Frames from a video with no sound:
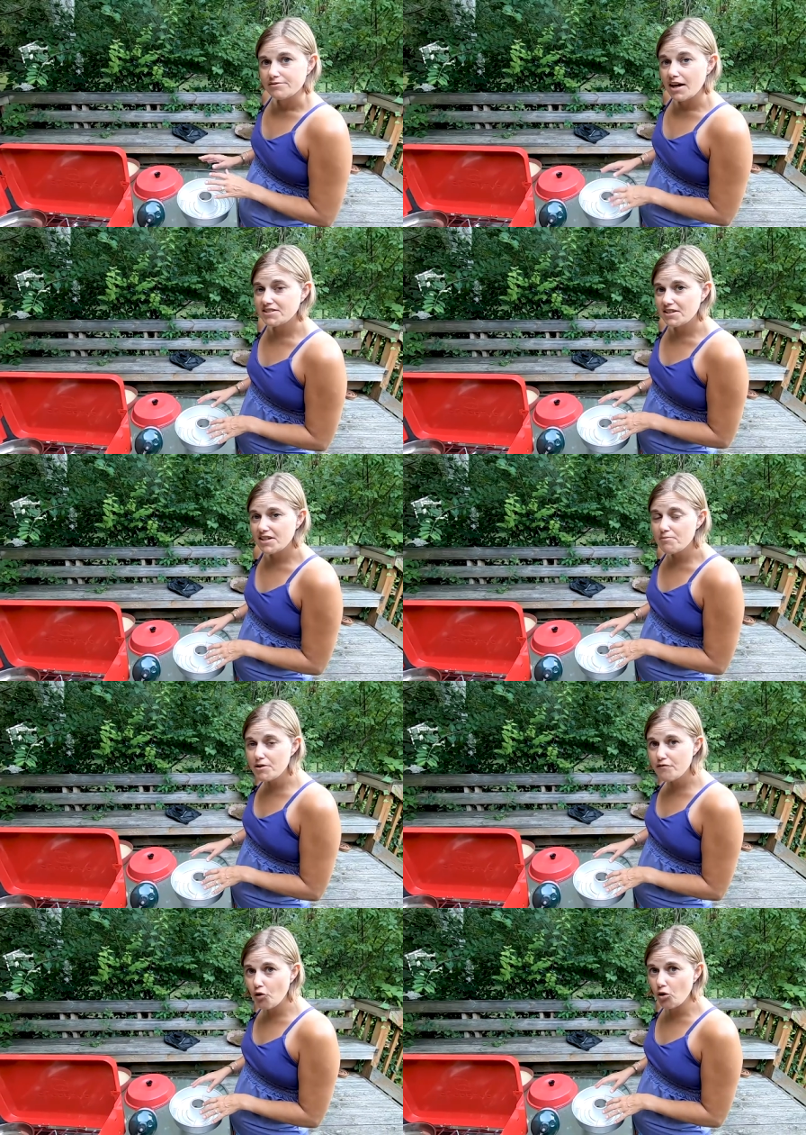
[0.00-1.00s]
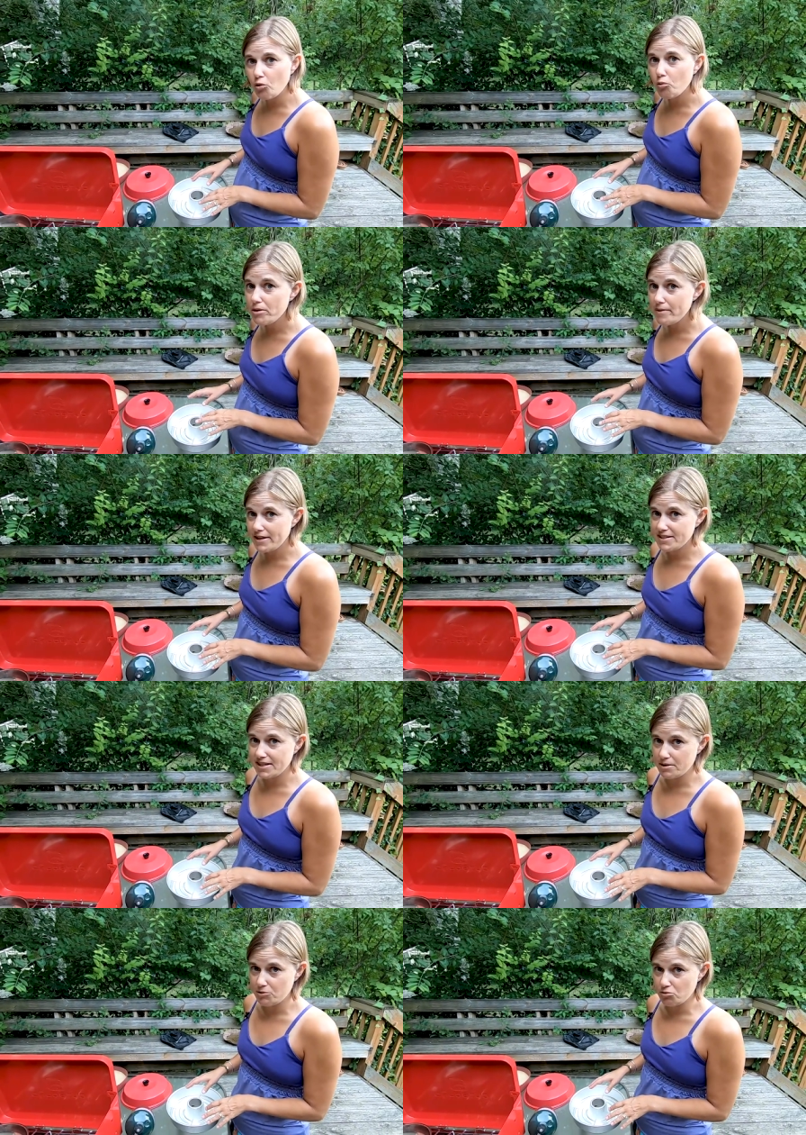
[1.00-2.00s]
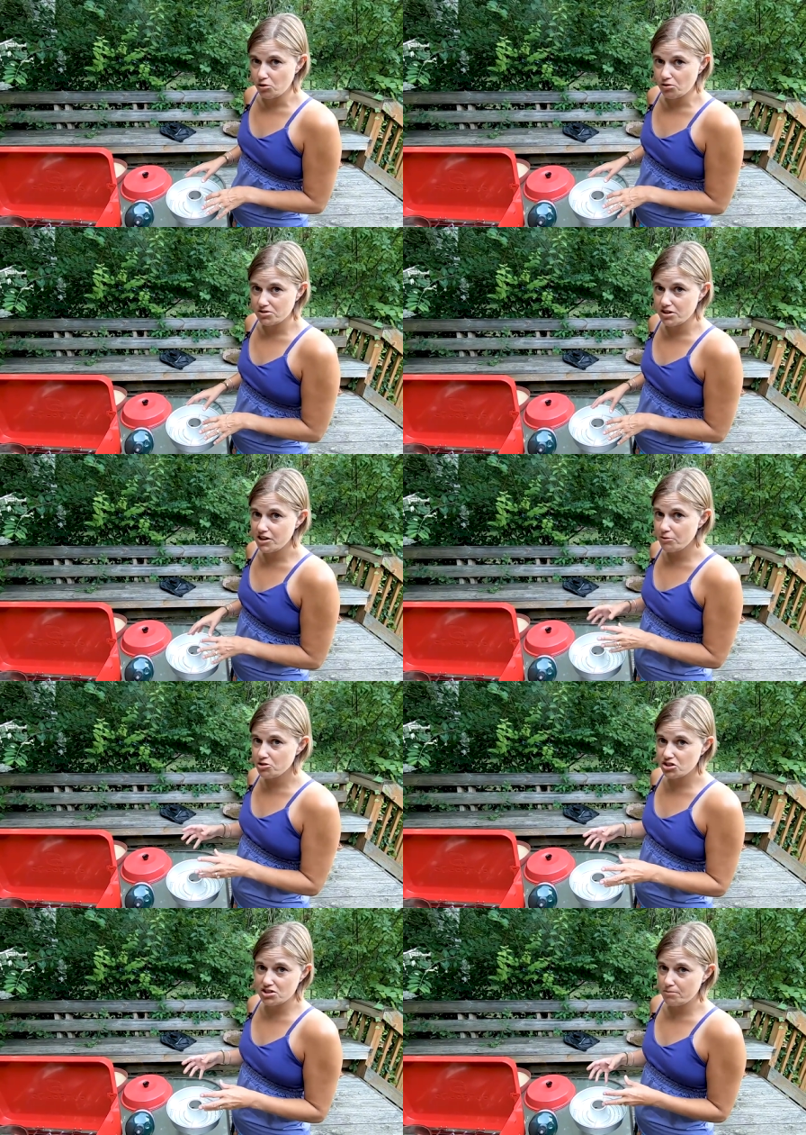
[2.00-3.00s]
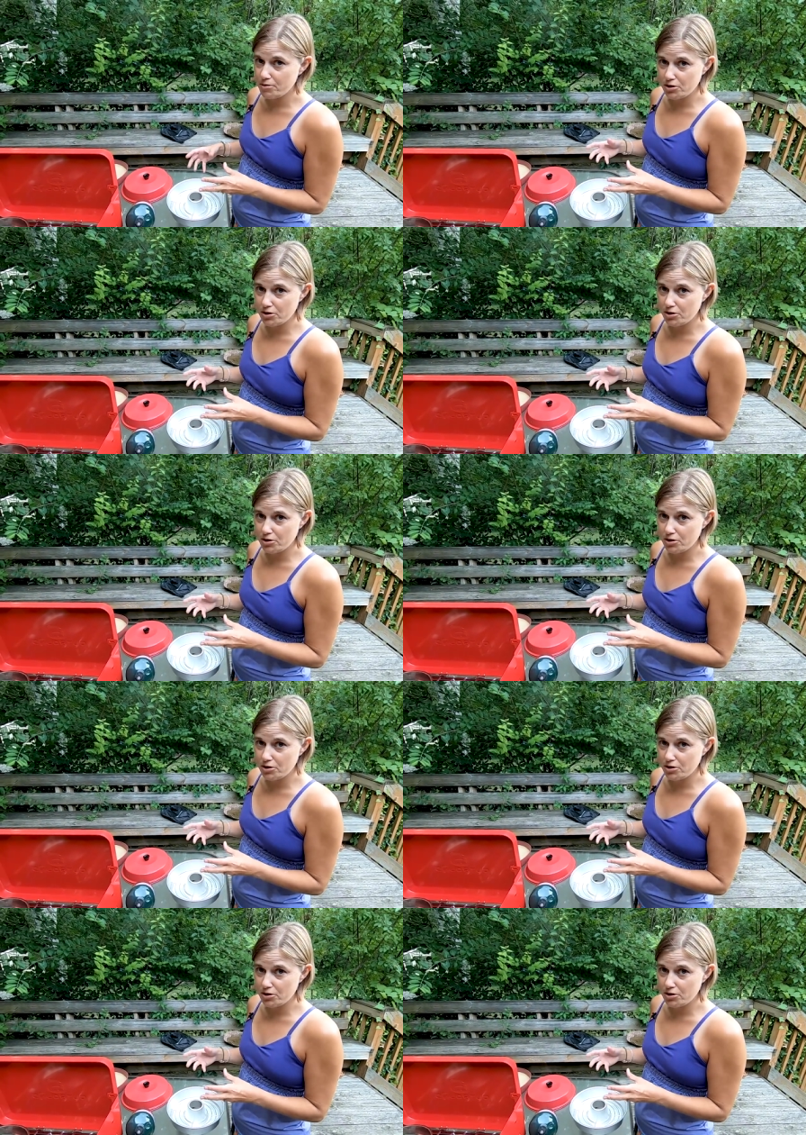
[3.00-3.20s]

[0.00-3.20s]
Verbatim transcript: As I said before, we made cinnamon rolls, and they were just the